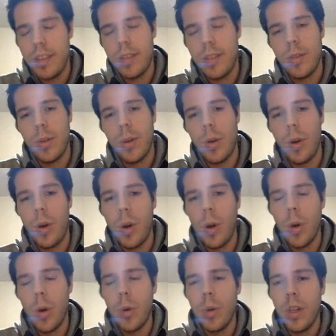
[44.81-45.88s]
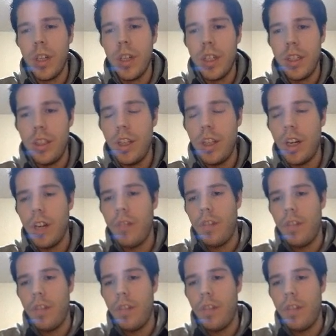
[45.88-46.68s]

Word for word: So none of the